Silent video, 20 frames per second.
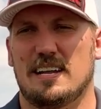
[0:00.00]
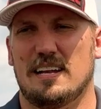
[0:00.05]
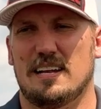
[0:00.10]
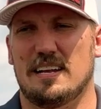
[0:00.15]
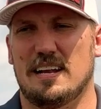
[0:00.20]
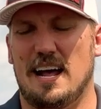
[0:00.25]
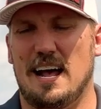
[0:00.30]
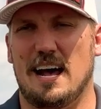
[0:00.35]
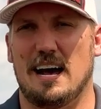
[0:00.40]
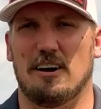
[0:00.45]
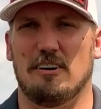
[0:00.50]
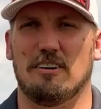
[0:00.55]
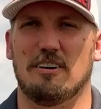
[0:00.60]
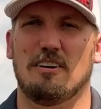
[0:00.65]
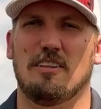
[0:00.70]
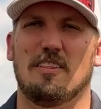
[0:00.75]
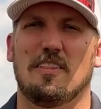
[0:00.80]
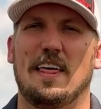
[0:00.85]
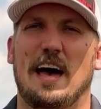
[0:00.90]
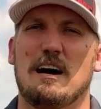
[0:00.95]
Now,
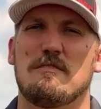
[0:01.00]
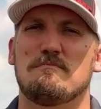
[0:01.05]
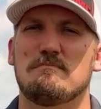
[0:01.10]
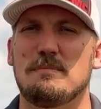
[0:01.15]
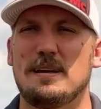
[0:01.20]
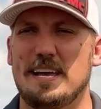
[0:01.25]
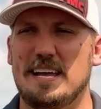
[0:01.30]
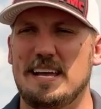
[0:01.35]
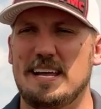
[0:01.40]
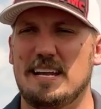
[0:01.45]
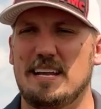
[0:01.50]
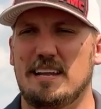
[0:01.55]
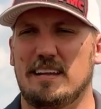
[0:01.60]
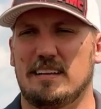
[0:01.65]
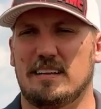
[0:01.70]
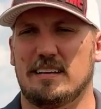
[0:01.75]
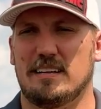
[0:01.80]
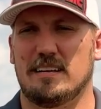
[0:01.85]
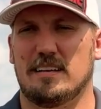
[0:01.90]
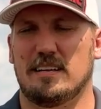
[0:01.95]
that main
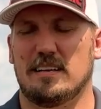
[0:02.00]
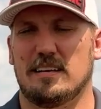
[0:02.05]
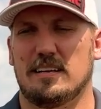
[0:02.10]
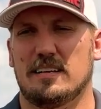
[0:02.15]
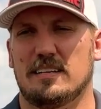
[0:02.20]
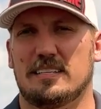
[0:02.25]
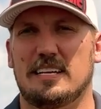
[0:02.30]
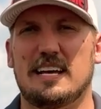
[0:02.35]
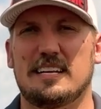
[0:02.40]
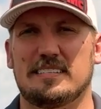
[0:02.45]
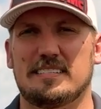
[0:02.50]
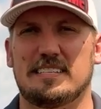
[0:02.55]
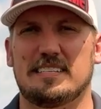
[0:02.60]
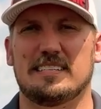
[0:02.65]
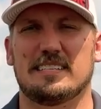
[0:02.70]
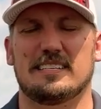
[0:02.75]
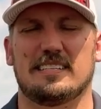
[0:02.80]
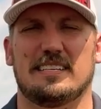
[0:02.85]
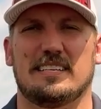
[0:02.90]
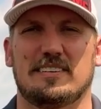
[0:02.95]

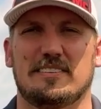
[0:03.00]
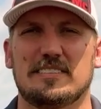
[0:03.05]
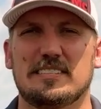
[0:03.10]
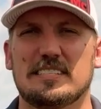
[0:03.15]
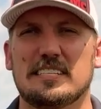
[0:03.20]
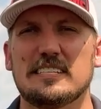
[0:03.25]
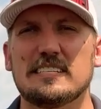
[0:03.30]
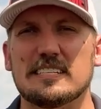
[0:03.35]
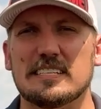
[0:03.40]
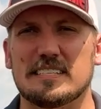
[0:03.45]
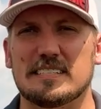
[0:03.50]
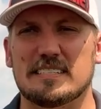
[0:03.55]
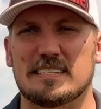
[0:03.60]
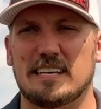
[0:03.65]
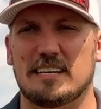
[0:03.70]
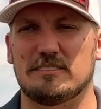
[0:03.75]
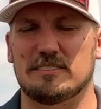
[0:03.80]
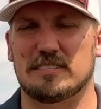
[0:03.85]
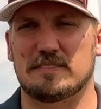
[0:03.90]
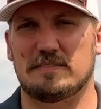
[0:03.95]
testing and resistance
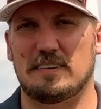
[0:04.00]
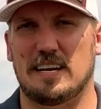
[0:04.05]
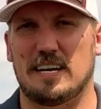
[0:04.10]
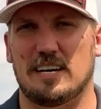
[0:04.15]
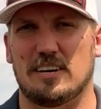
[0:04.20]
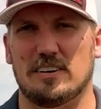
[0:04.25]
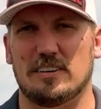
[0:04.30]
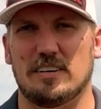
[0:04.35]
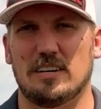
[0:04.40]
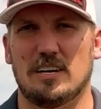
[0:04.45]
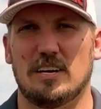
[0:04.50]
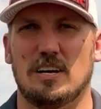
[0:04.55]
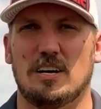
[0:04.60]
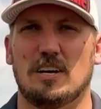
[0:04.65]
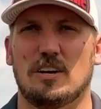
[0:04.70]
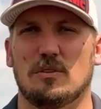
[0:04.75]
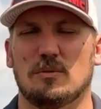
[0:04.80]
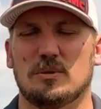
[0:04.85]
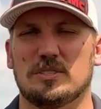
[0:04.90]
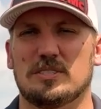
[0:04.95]
that was found
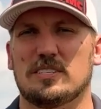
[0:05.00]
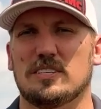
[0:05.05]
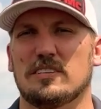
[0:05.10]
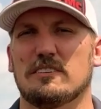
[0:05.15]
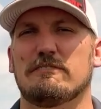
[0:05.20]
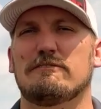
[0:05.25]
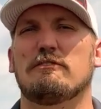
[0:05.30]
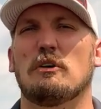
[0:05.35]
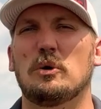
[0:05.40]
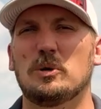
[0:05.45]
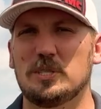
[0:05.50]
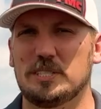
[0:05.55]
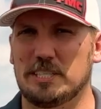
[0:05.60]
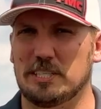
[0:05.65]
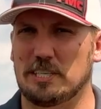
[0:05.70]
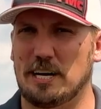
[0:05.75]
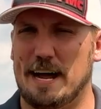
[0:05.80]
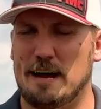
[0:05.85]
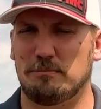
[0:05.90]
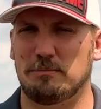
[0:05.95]
was to the
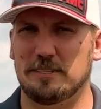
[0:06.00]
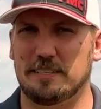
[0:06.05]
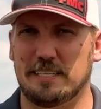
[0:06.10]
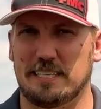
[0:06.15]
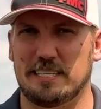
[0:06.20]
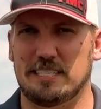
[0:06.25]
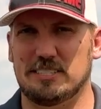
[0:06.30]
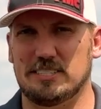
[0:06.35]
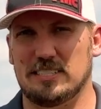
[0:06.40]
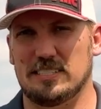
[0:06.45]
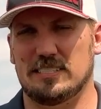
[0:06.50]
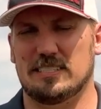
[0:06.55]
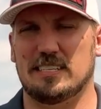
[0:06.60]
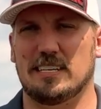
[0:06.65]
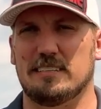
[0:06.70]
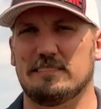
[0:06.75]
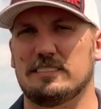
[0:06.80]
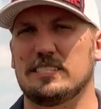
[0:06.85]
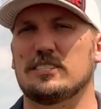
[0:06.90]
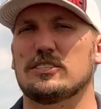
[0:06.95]
foliar applications
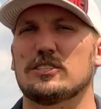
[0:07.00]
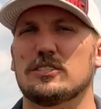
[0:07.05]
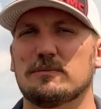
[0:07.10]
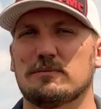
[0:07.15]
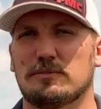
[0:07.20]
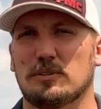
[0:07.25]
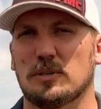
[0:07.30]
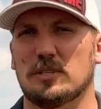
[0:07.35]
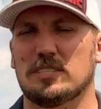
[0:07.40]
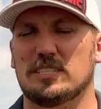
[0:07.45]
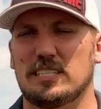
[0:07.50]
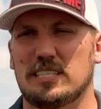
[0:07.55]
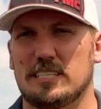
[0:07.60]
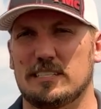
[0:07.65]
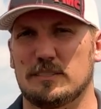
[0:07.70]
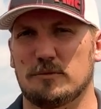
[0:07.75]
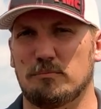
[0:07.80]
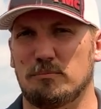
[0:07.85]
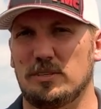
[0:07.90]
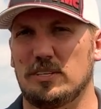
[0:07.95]
of these group
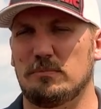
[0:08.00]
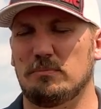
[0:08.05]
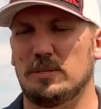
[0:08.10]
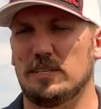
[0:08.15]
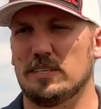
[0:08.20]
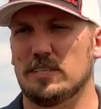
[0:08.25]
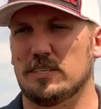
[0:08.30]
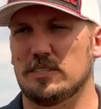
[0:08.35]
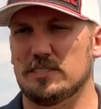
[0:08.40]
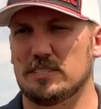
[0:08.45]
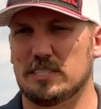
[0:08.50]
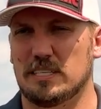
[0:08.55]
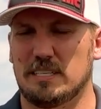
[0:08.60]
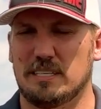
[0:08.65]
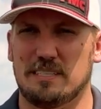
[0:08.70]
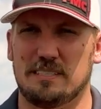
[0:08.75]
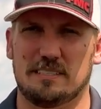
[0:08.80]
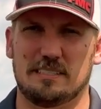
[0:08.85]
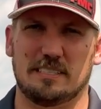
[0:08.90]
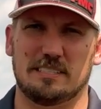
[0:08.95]
fourteens and P P Os,
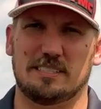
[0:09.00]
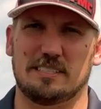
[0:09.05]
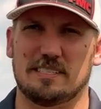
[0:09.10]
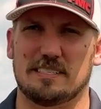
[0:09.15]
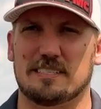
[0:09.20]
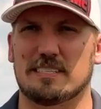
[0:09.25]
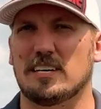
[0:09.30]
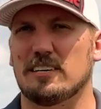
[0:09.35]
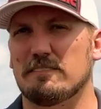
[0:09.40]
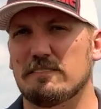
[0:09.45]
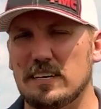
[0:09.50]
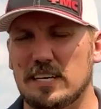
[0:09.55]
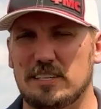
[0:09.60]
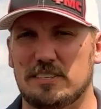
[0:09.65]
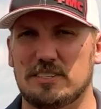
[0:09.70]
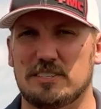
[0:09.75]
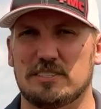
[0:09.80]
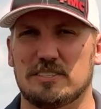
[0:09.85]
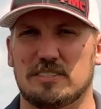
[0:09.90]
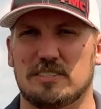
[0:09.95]
such as
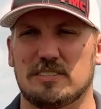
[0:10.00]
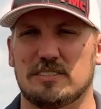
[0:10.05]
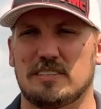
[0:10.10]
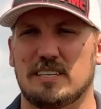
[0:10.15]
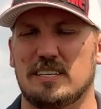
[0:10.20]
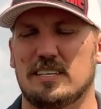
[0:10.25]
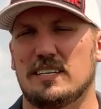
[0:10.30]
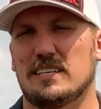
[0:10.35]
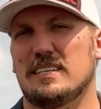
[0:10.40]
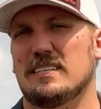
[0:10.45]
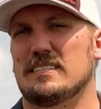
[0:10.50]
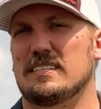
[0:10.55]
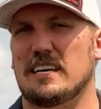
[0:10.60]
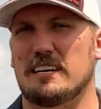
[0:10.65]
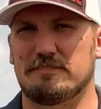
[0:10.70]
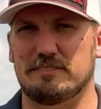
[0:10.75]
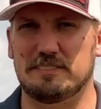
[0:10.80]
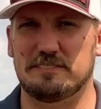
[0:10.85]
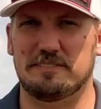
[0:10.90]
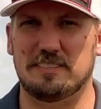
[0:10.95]
carfentrazone,
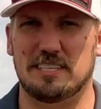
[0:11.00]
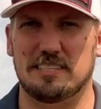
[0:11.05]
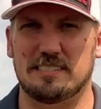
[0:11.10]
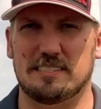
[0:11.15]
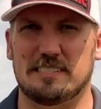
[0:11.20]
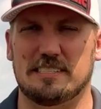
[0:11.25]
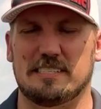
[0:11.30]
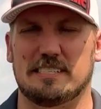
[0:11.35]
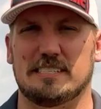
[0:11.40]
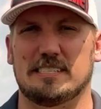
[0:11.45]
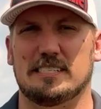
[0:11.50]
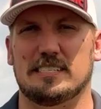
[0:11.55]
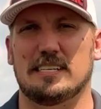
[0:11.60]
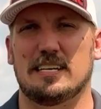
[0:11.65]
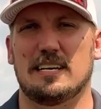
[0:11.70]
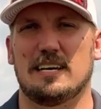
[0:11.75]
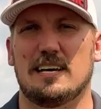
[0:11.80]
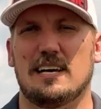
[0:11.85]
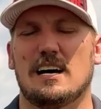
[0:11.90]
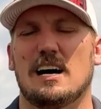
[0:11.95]
saflufenacil,
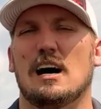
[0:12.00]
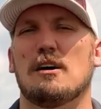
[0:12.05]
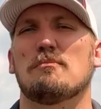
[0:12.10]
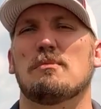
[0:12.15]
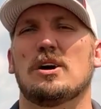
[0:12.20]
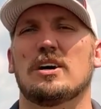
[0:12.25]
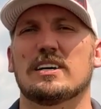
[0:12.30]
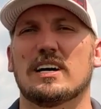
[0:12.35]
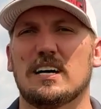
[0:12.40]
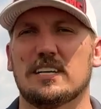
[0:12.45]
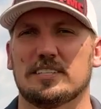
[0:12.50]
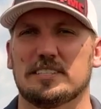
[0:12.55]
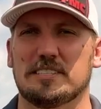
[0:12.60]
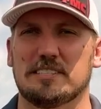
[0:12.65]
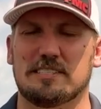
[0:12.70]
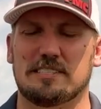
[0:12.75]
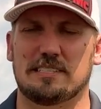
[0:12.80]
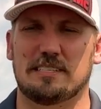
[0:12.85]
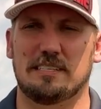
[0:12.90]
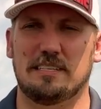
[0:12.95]
among
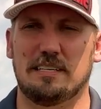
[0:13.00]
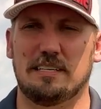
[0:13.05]
others.